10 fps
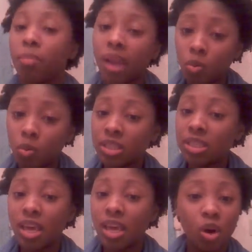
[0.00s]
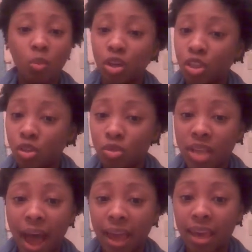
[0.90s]
But I would say you don't want to use
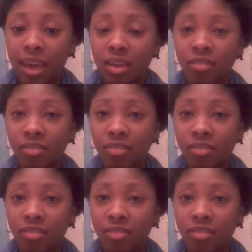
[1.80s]
high heat.